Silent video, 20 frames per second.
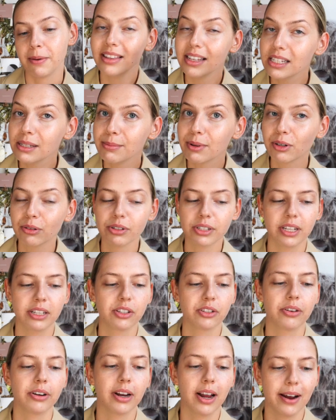This mineral
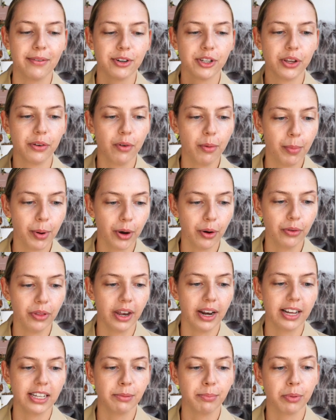sunscreen covers you for both. It
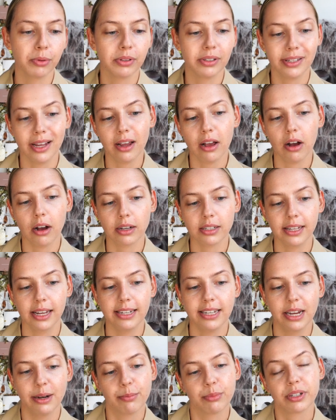has both zinc oxide
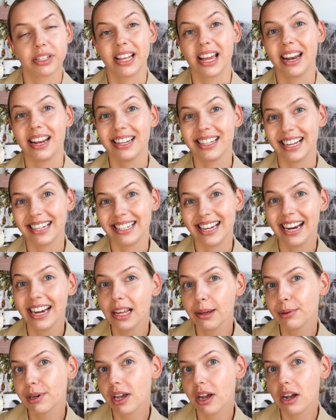10% and
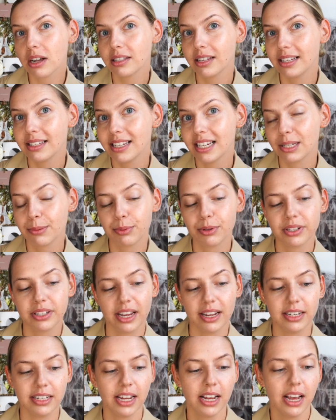titanium dioxide
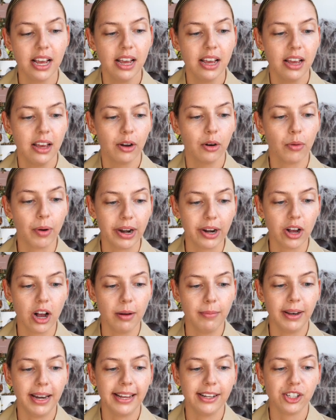6%. Great
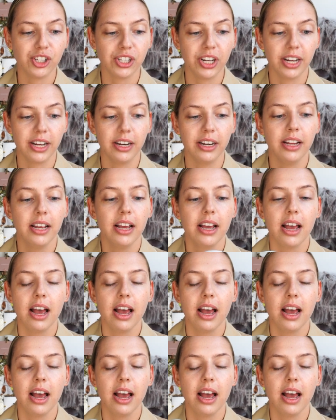combination.